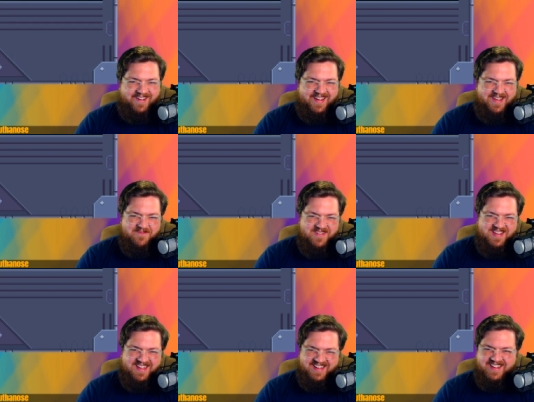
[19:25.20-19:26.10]
I,
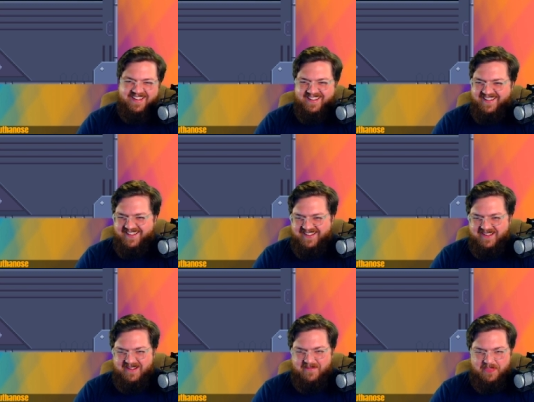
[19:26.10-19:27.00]

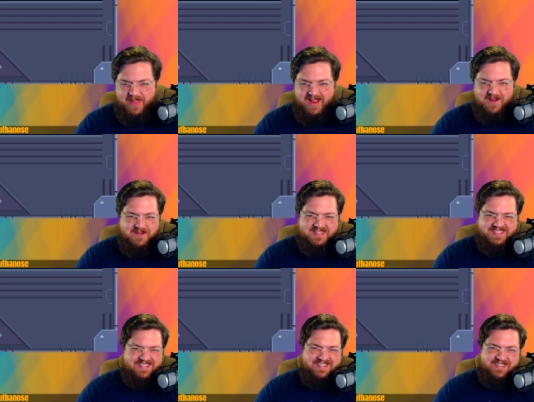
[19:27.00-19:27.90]
I
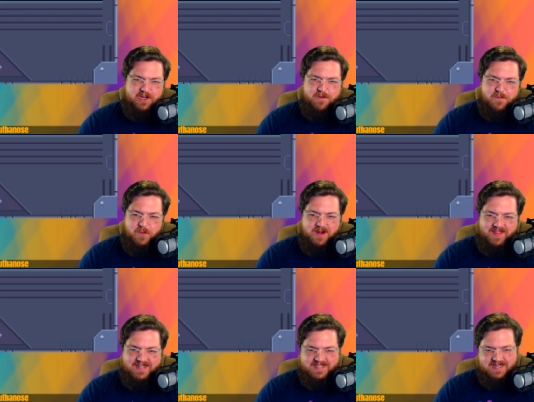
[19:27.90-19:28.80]
always goof one of
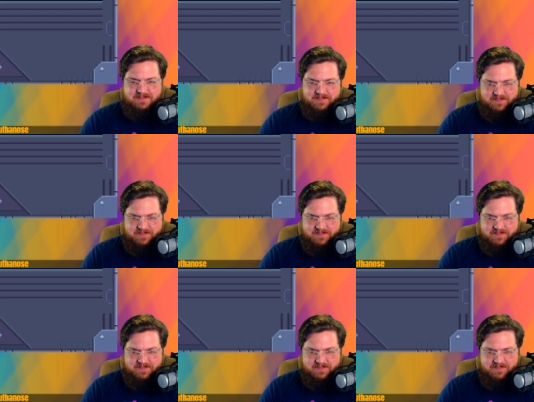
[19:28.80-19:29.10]
these up.